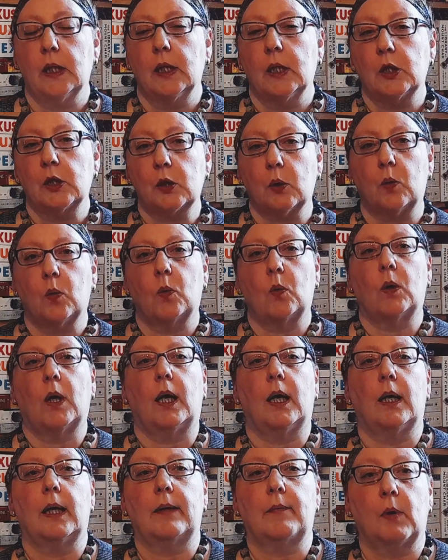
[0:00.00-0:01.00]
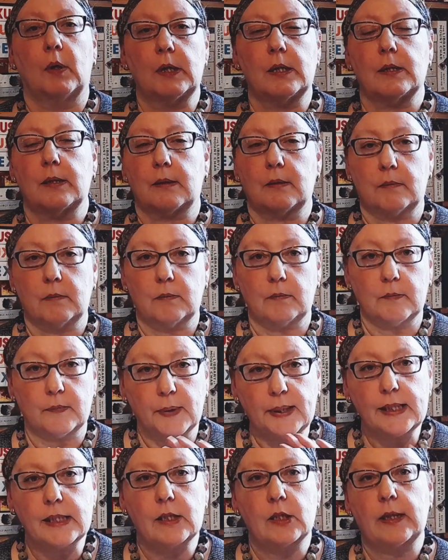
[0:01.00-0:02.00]
So I was
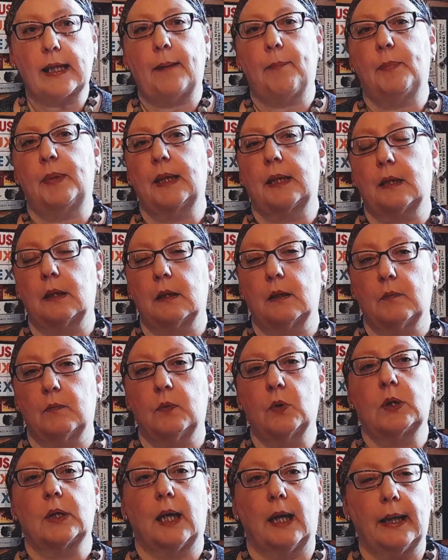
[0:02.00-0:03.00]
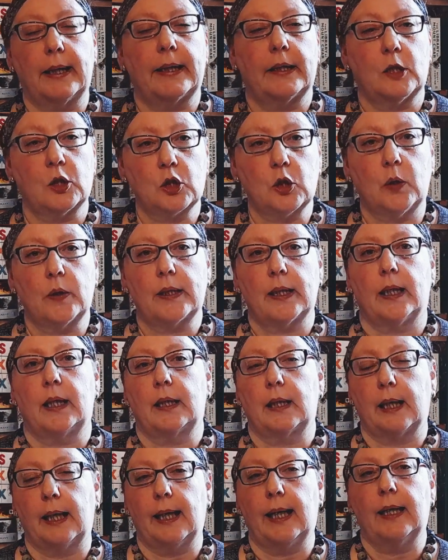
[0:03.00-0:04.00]
quite skeptical. Would I enjoy
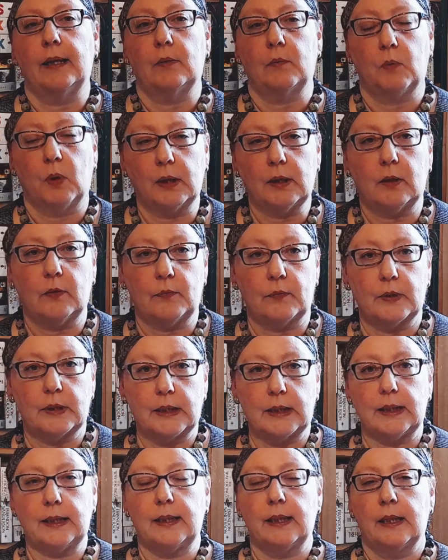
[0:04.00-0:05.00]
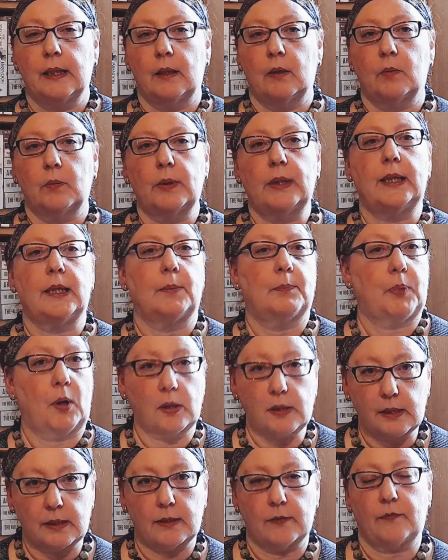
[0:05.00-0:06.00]
that? And one of the really
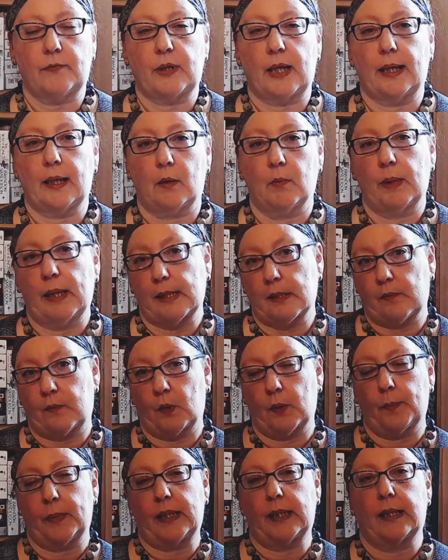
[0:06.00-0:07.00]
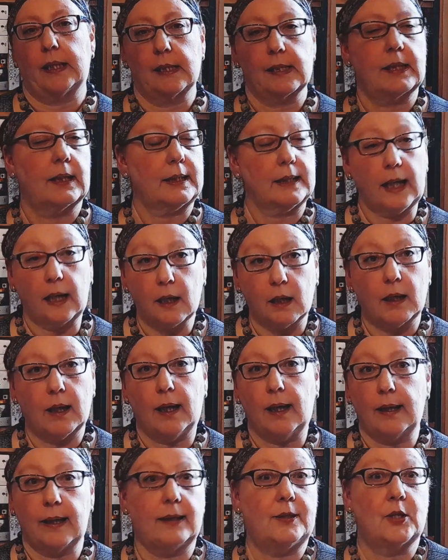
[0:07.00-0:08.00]
positive takeaways for me is, yeah,
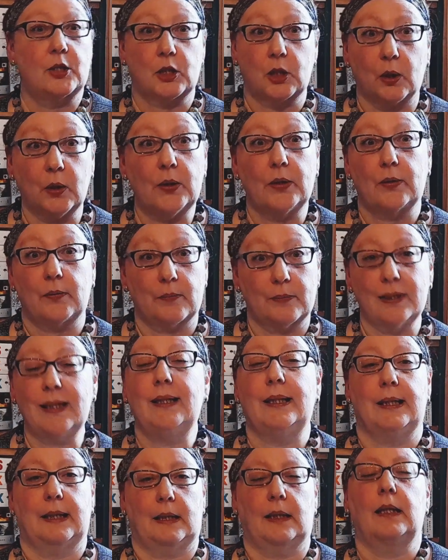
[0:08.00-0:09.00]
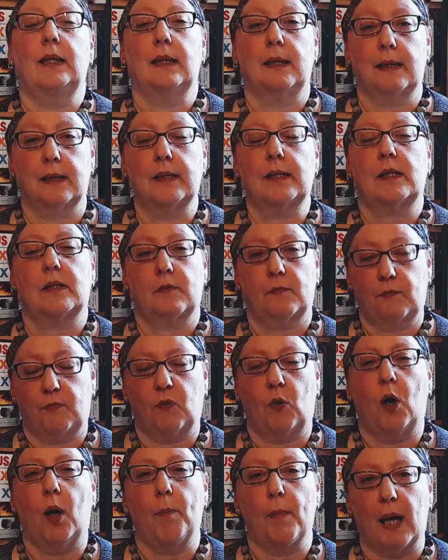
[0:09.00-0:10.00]
I enjoyed reading in this
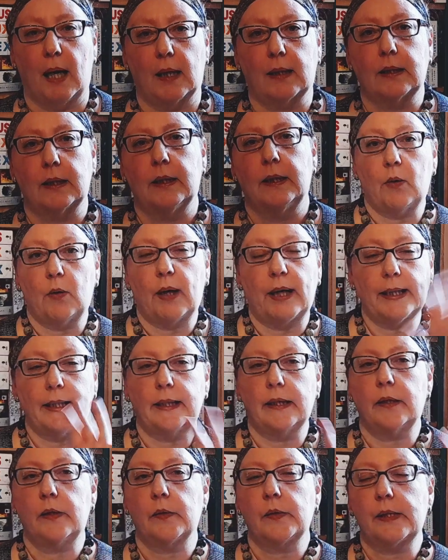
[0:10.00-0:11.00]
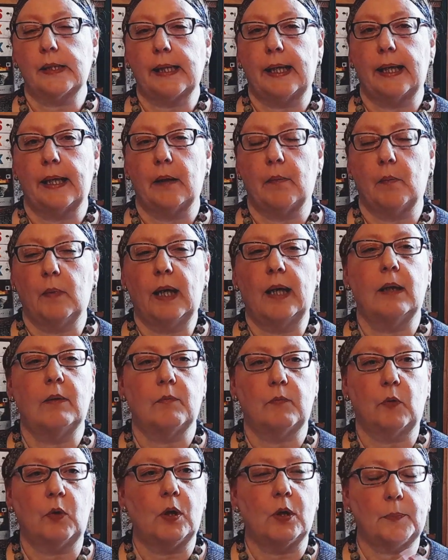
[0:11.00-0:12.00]
format. Now I hear you say, well,
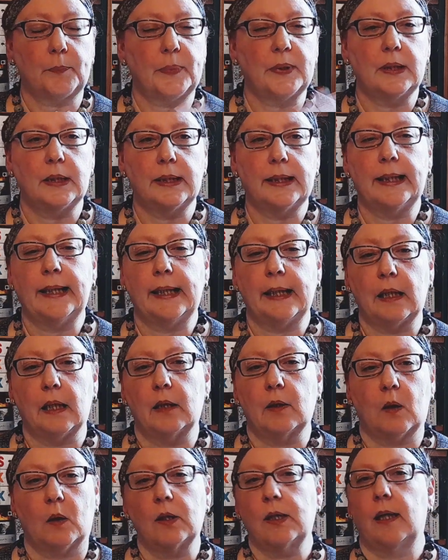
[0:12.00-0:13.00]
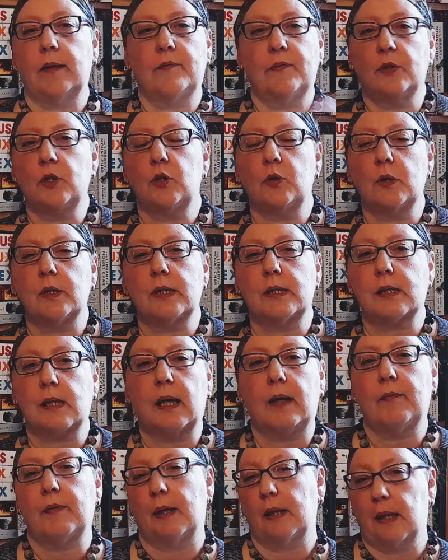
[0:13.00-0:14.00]
world building and all that visual
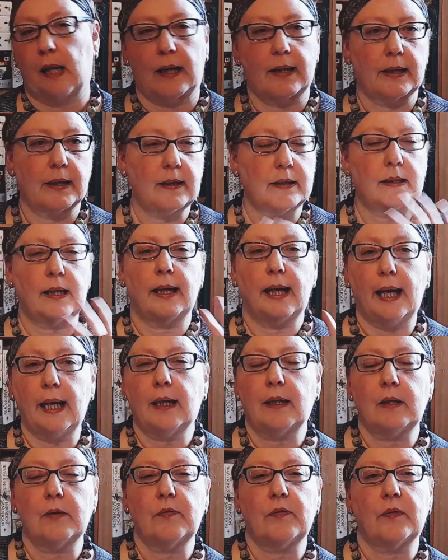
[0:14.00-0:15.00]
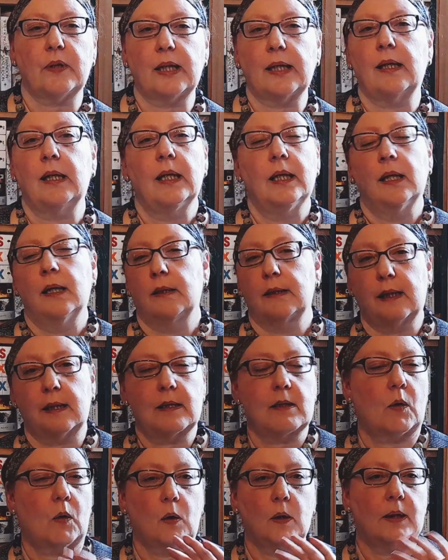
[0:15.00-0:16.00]
stuff and that interactive thing, that's
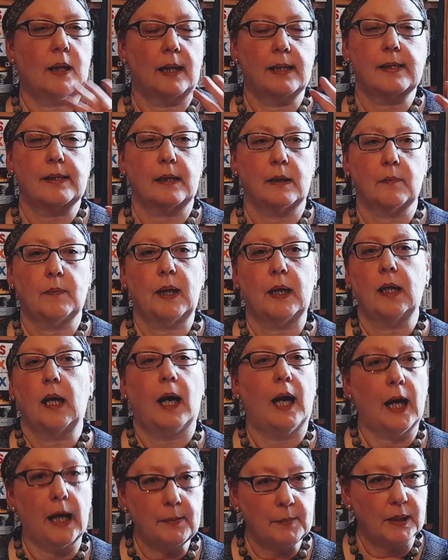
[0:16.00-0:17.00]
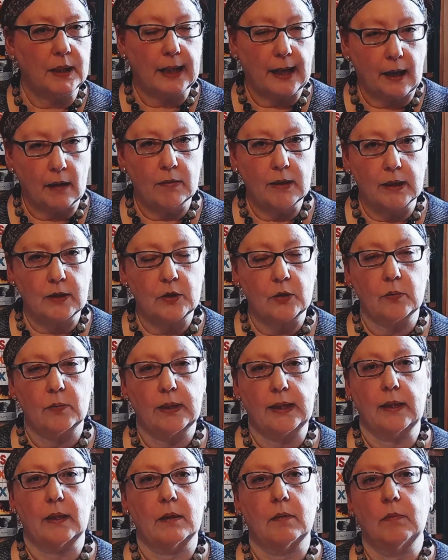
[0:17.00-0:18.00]
all nice and well. I'm a character
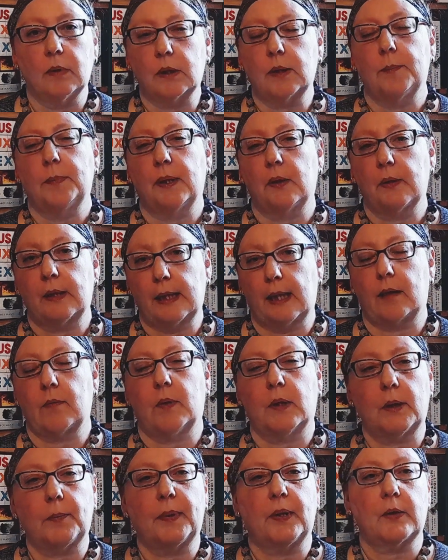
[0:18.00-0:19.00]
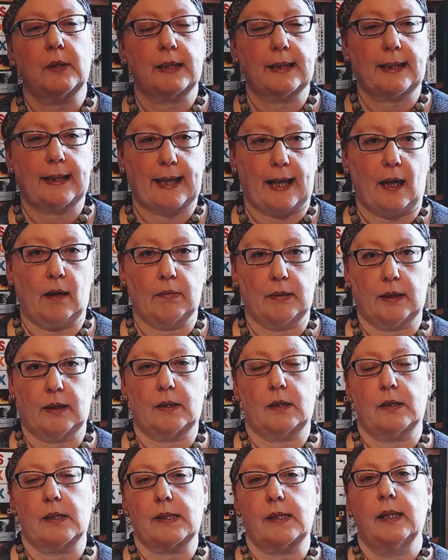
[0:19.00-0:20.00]
reader. What about that? What about the
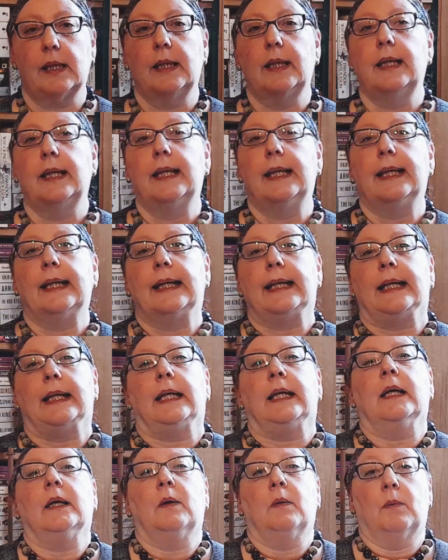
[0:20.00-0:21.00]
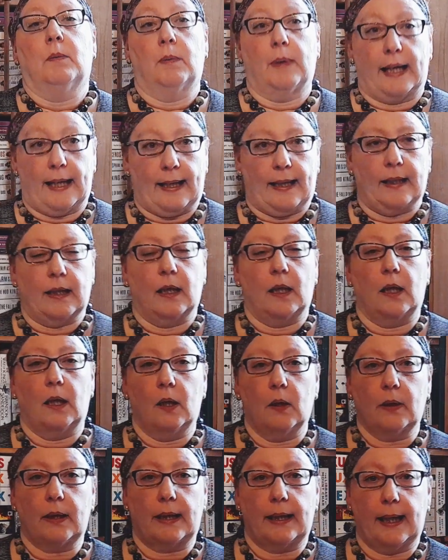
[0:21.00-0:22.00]
characters? Well,
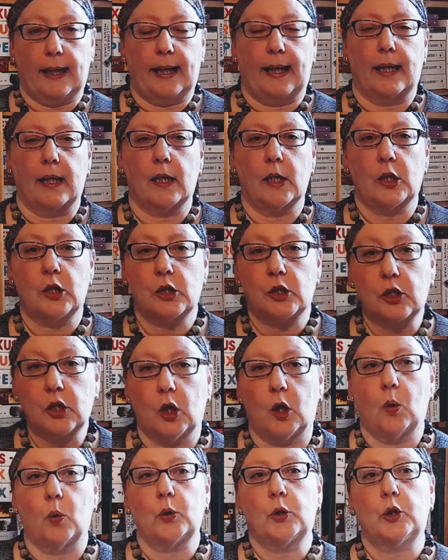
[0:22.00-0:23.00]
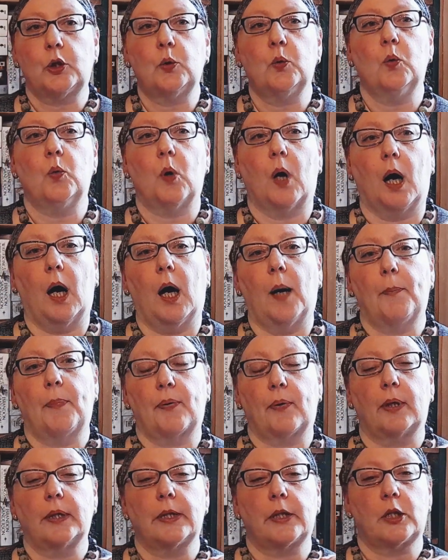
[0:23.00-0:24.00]
okay, so you are
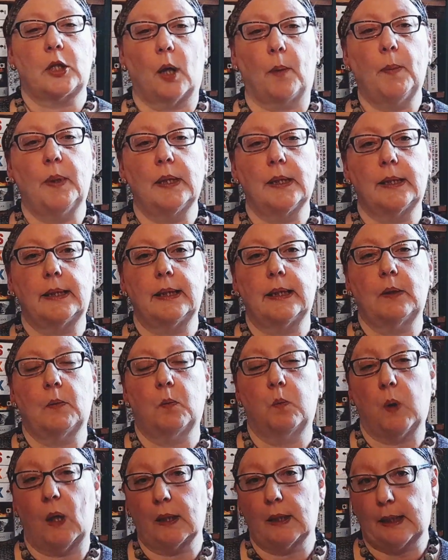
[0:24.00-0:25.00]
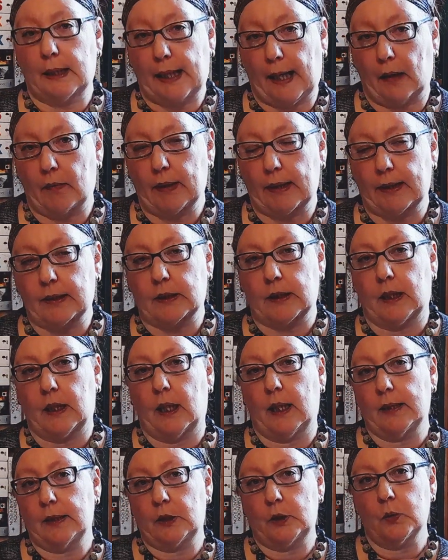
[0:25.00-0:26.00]
predominantly one character
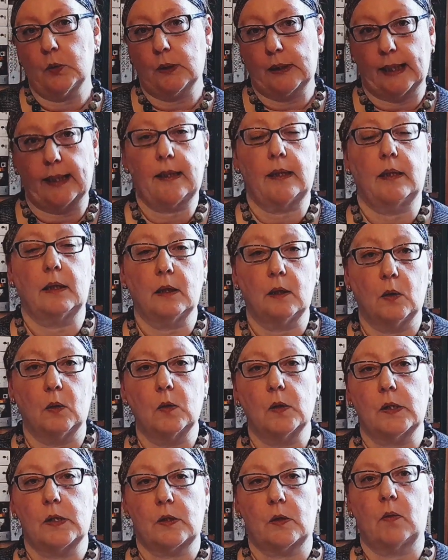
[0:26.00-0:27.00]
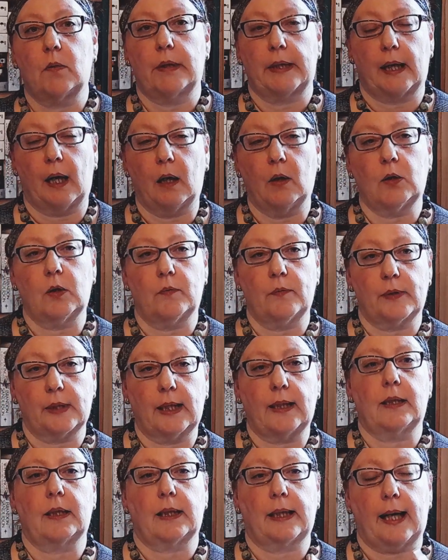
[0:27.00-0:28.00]
and you get the whole story out of
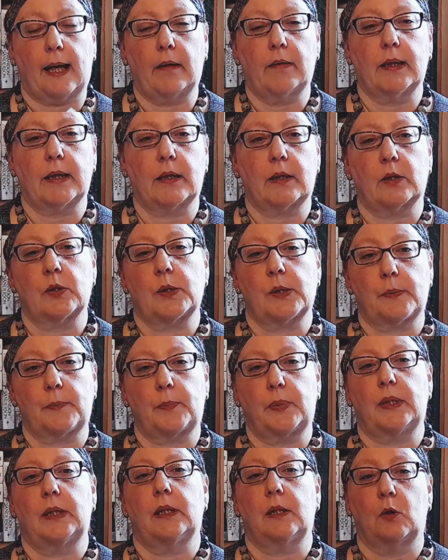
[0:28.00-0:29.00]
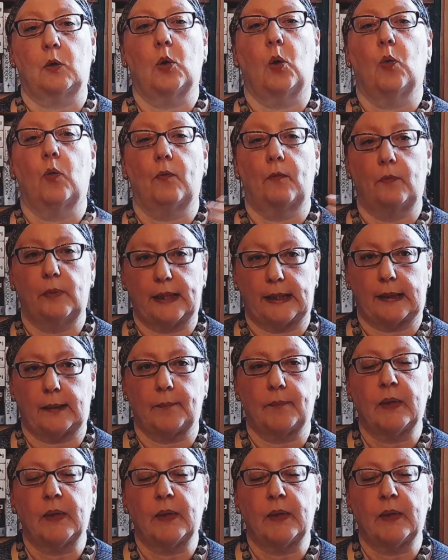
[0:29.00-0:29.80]
that character's POV.